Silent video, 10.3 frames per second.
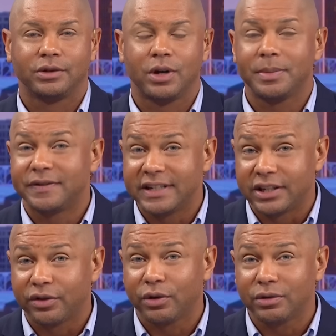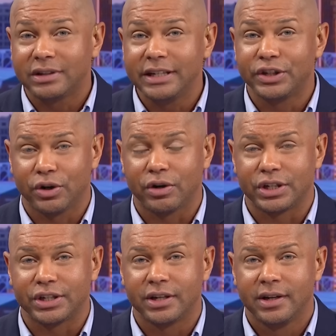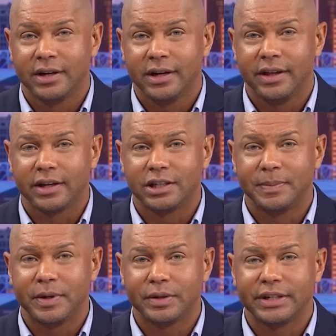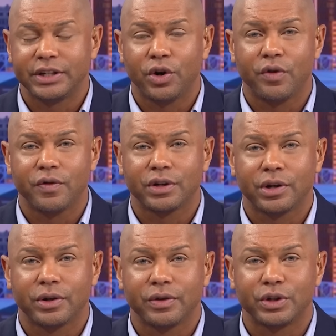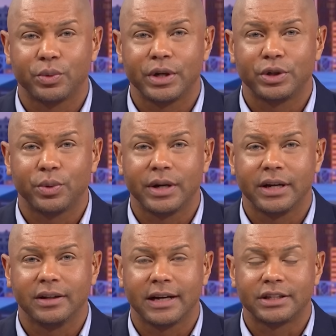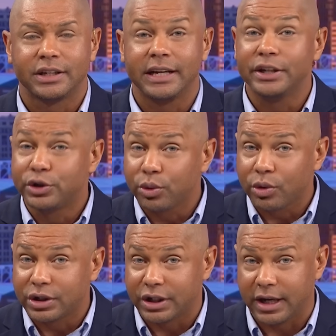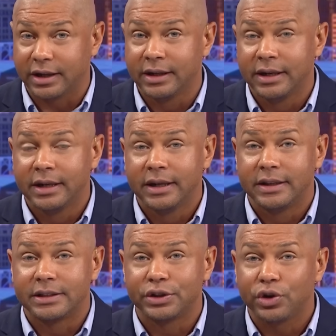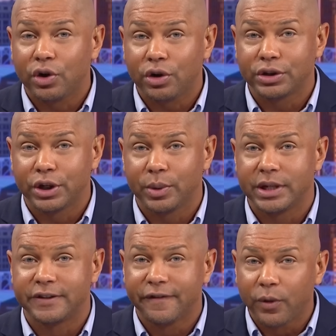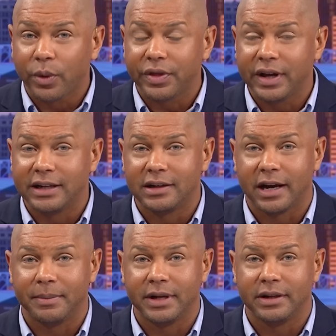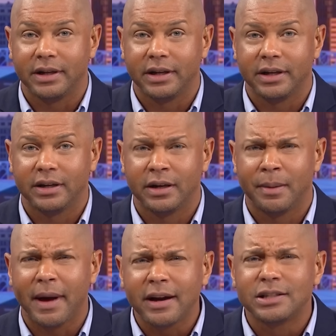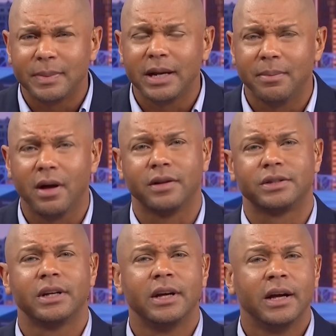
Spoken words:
Trump is facing 13 charges in the conspiracy to overturn the 2020 election in Georgia. This is also his fourth indictment in about as many months.